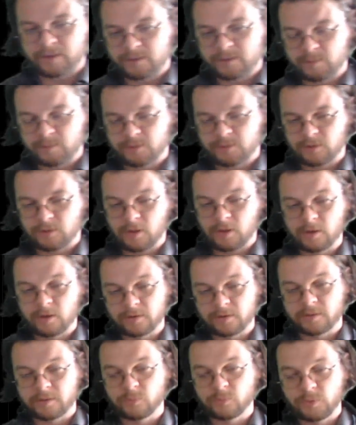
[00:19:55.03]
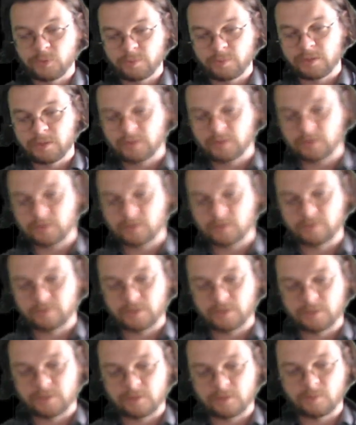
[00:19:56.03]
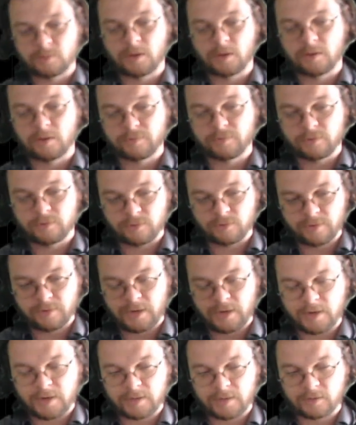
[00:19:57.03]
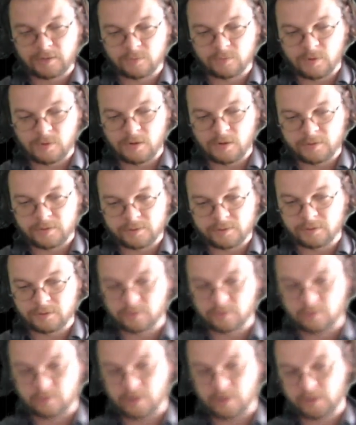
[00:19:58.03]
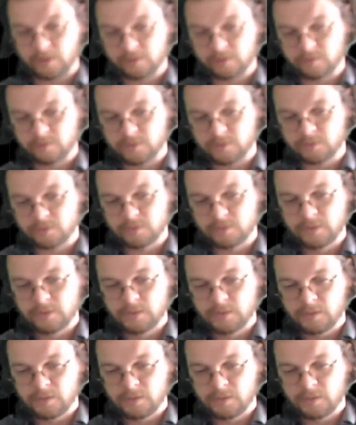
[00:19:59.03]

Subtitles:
is much longer than it would be if it hits the wall. If you throw that egg at the wall, it's going to crack, right?